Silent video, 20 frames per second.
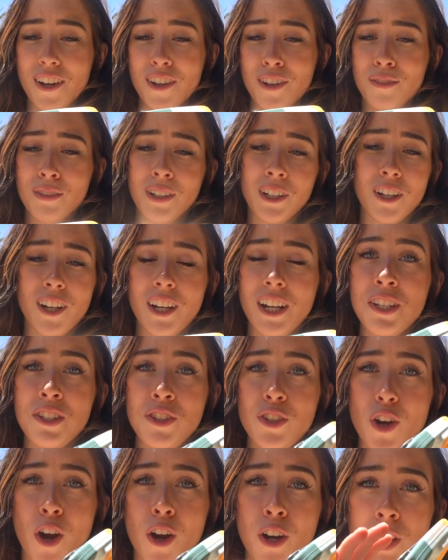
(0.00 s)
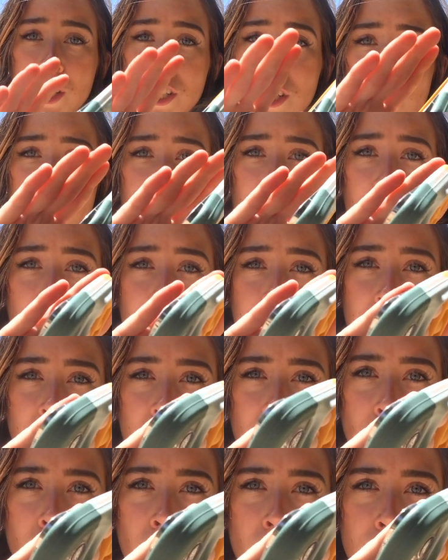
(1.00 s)
oh my god, it's already
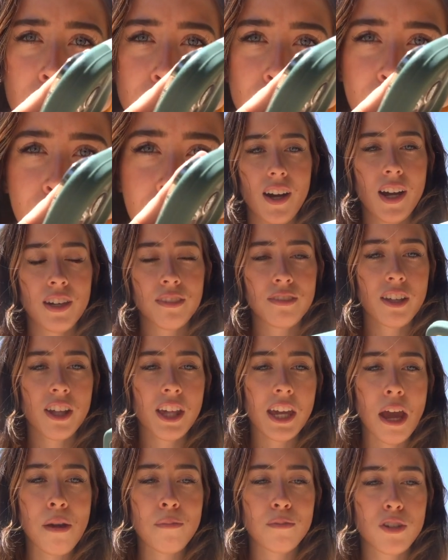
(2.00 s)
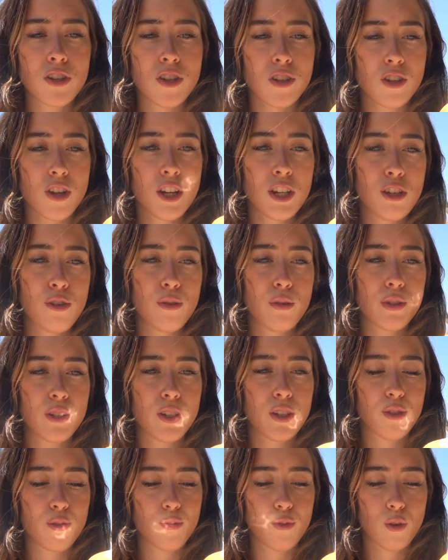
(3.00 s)
slipping off. Like I feel like I'm just gonna use
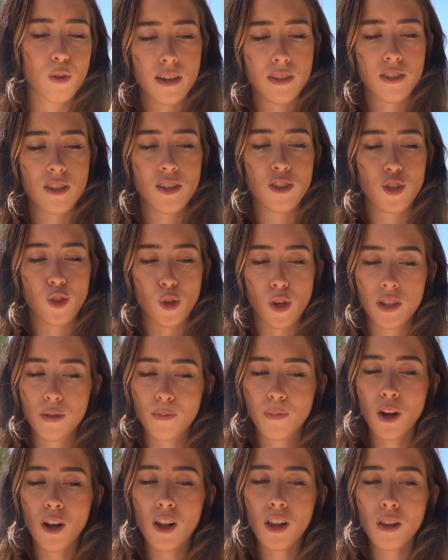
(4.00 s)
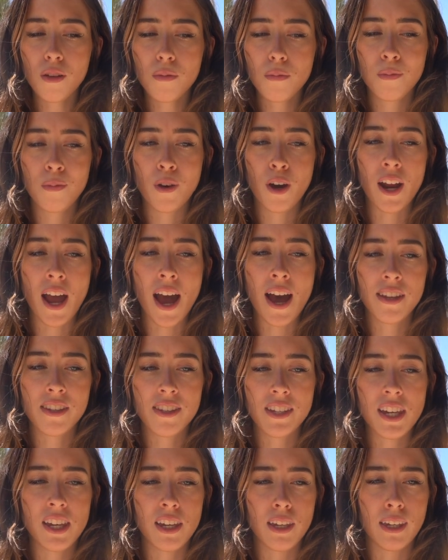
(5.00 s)
this as a stress ball, but
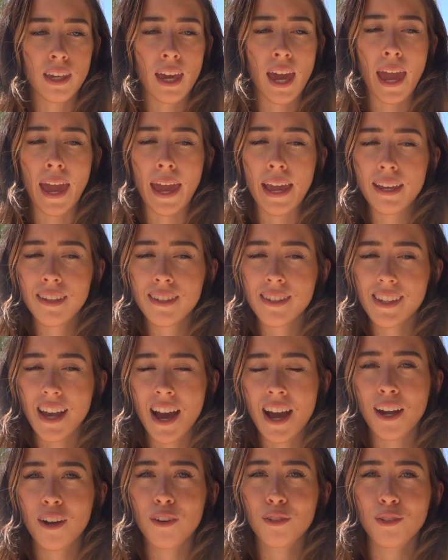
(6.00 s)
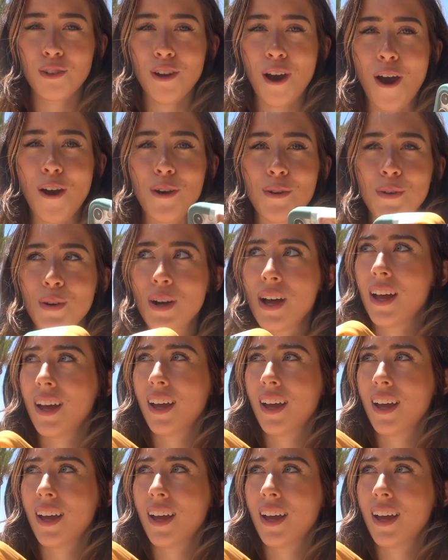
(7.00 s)
as a case, I don't know.